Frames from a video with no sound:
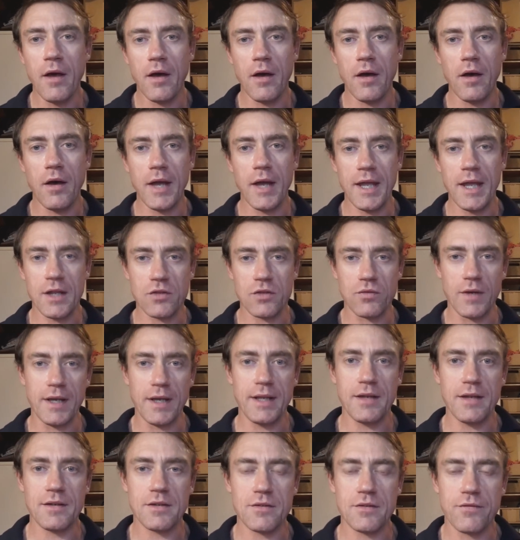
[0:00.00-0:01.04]
It's
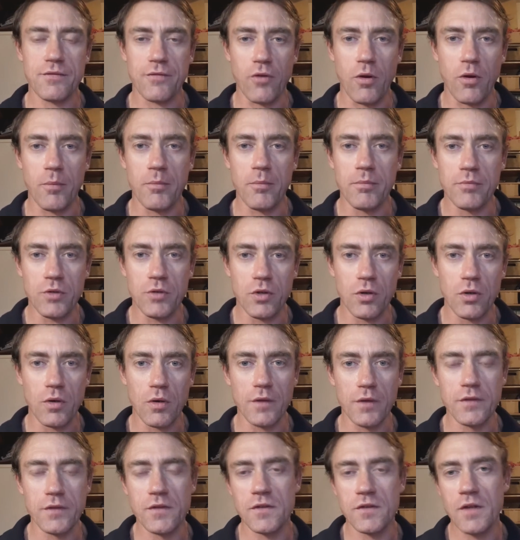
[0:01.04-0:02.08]
released from
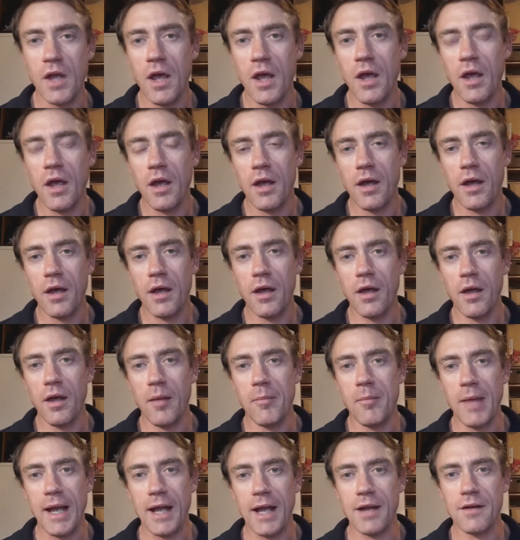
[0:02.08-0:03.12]
neurons,
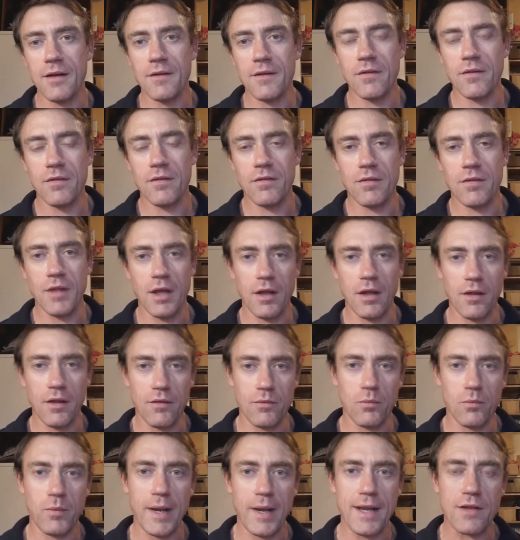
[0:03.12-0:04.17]
and
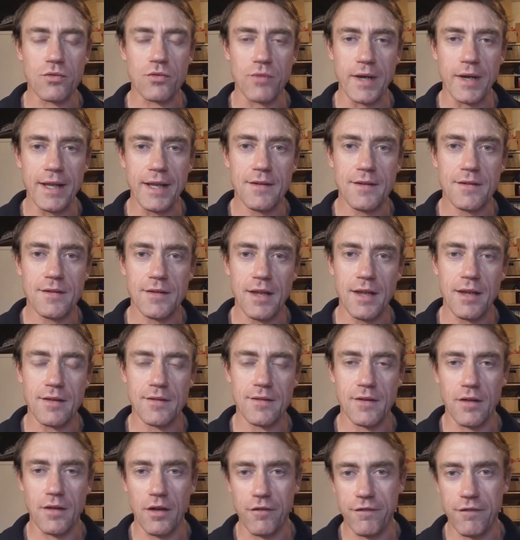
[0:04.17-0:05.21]
when it's released,
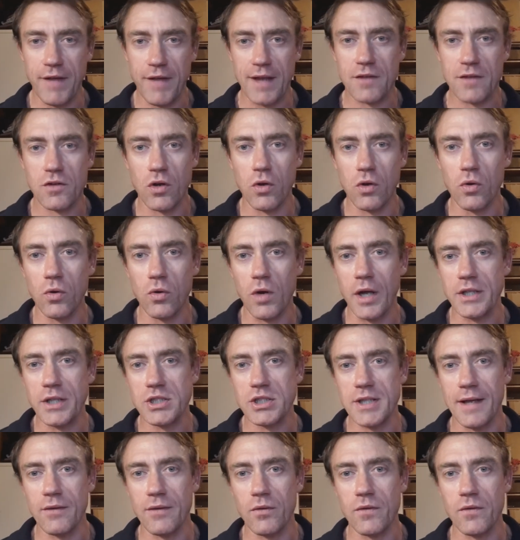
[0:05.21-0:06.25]
it affects chloride
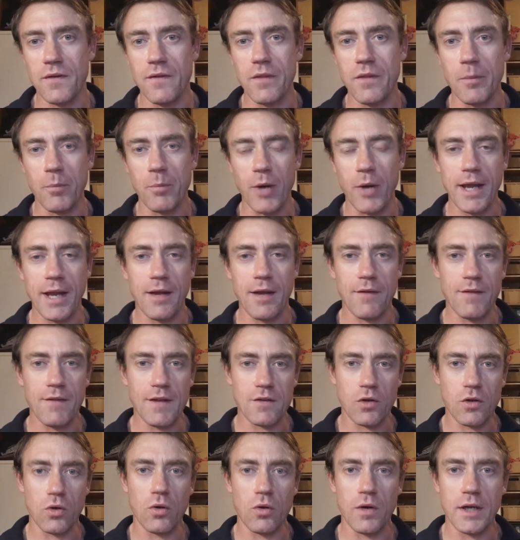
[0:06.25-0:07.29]
channels in the brain, and
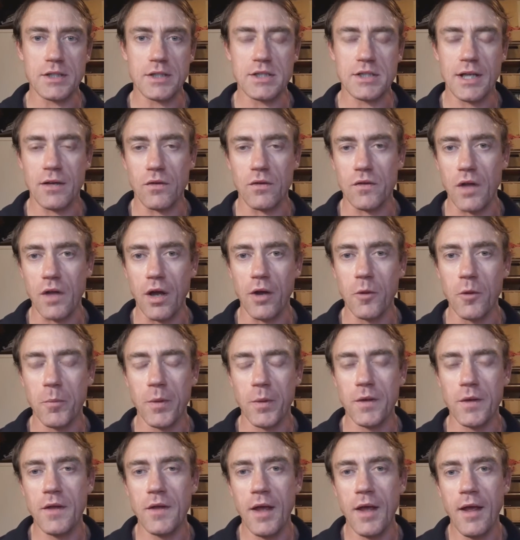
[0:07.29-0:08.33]
these chloride channels are
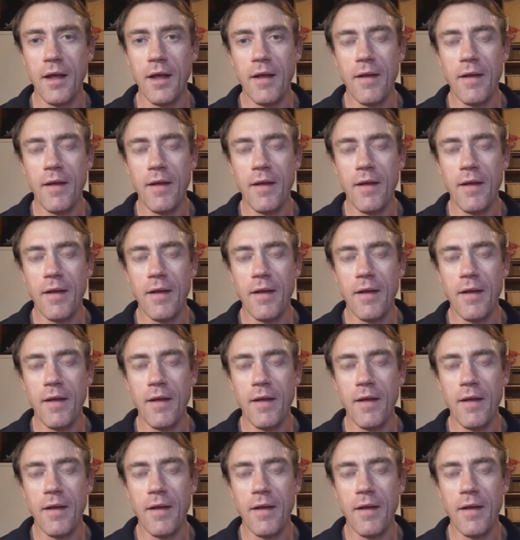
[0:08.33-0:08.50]
opened.